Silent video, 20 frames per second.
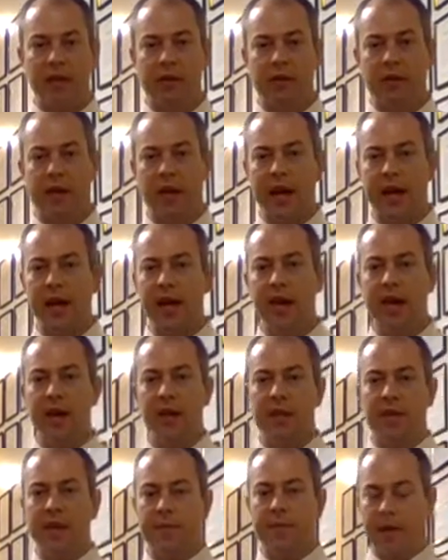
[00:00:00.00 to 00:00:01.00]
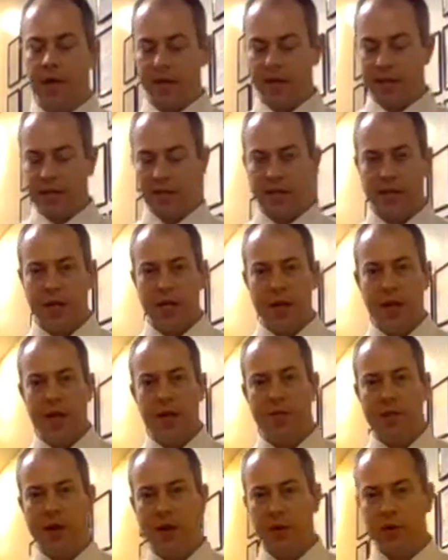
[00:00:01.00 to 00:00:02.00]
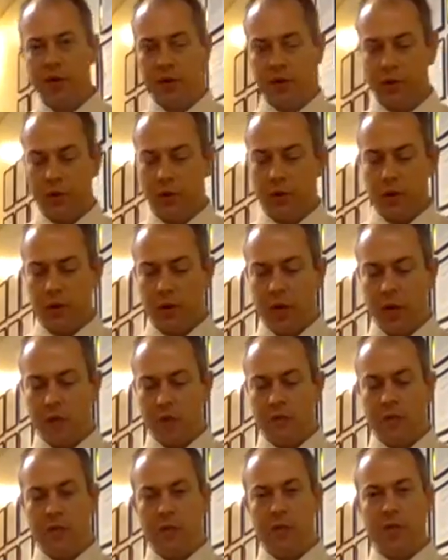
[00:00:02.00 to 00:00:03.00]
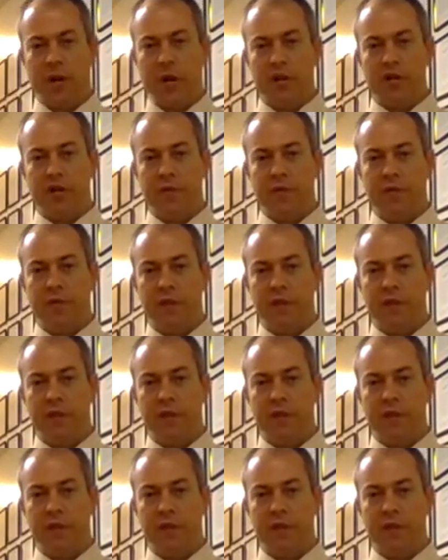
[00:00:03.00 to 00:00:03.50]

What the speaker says: Okay. Think about this. If I were to put some pressure on my